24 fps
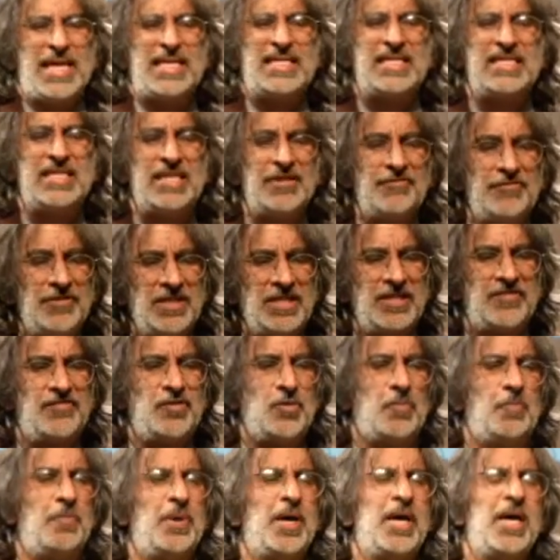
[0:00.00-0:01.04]
it's different if
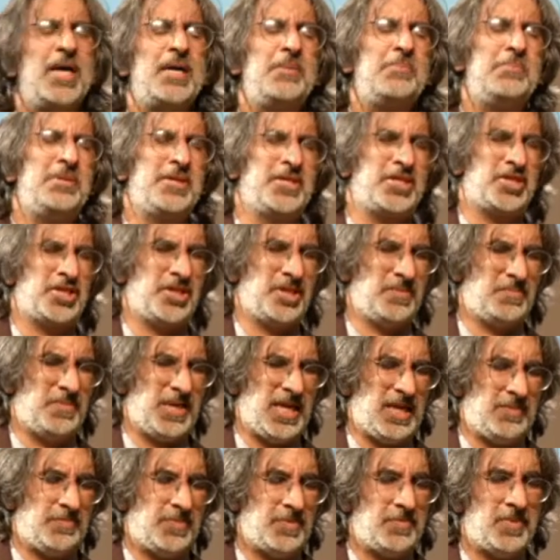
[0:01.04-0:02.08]
you publish the
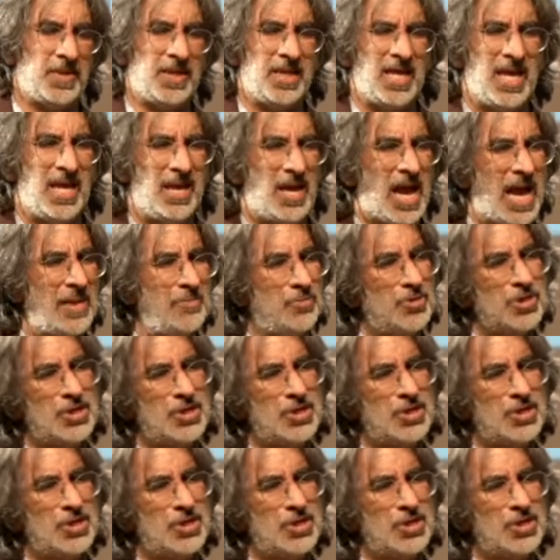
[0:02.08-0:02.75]
paper but I'm,